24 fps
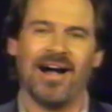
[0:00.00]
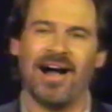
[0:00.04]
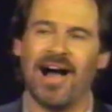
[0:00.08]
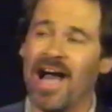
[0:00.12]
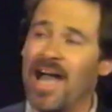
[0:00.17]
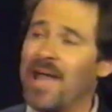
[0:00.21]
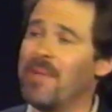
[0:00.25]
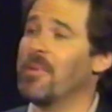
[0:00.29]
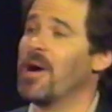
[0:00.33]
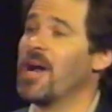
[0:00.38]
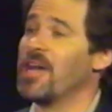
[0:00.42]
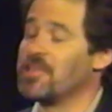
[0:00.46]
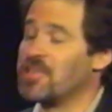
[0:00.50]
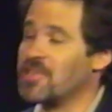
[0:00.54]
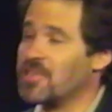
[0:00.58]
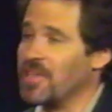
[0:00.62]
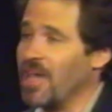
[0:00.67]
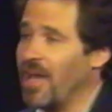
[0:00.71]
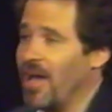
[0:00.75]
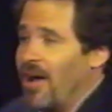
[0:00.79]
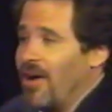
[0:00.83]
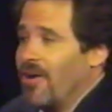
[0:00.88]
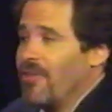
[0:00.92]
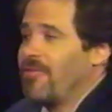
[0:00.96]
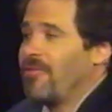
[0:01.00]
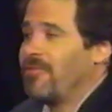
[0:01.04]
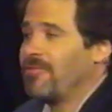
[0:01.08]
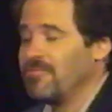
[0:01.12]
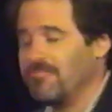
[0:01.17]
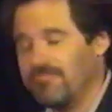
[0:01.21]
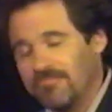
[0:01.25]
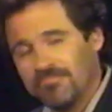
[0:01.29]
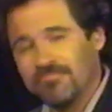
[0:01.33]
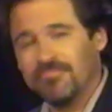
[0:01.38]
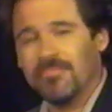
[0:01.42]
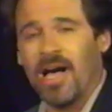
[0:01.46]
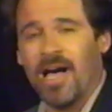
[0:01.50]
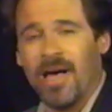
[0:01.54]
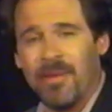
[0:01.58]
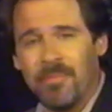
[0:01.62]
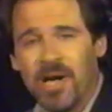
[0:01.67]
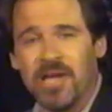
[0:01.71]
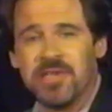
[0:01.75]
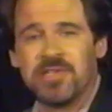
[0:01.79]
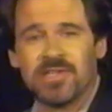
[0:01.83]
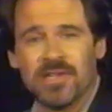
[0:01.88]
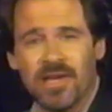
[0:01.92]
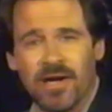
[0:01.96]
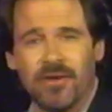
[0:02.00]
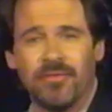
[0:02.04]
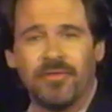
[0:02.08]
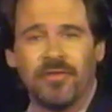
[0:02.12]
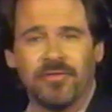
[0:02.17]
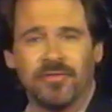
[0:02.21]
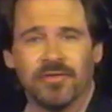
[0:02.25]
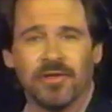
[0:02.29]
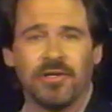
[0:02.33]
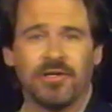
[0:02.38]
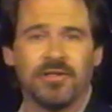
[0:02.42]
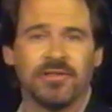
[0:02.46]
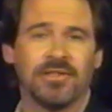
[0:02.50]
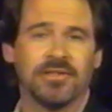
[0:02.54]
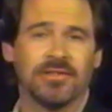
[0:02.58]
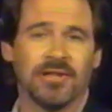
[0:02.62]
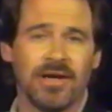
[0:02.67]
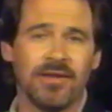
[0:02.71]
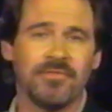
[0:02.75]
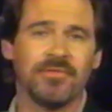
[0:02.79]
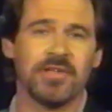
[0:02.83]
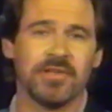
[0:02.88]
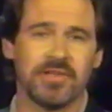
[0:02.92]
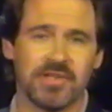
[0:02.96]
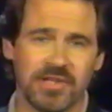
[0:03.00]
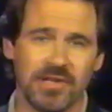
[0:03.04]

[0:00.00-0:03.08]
I myself have learned to love the